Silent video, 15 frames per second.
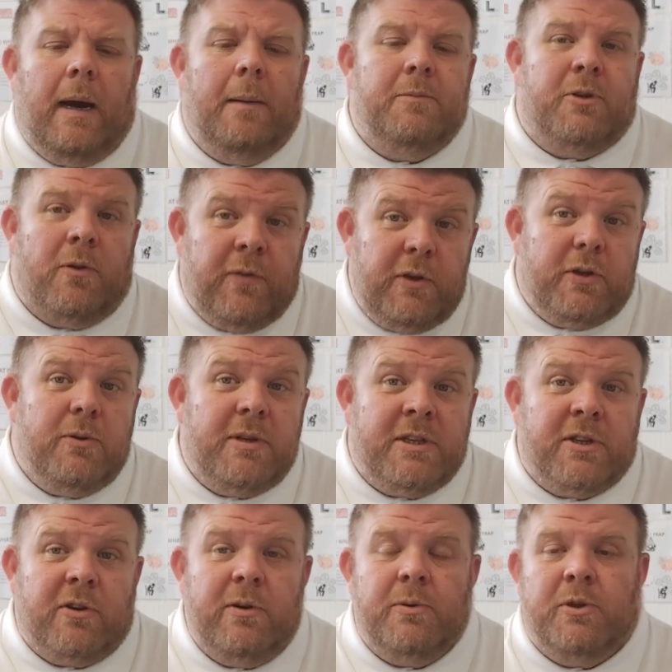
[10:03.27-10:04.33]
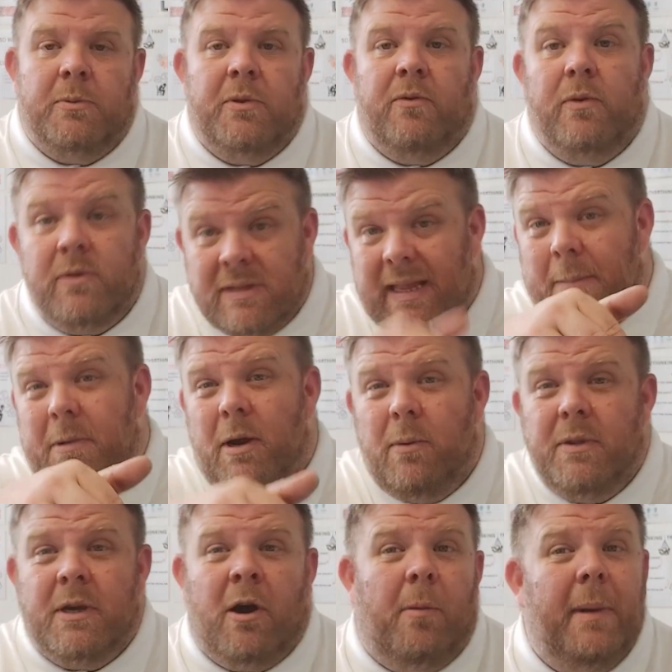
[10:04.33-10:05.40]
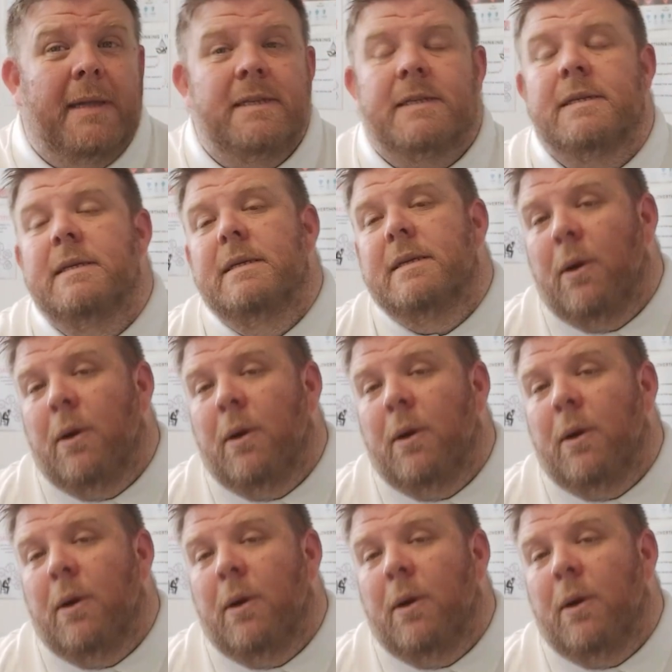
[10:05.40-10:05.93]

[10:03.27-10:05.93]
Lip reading: So if you do disagree with some of the routes, let me know in the comments.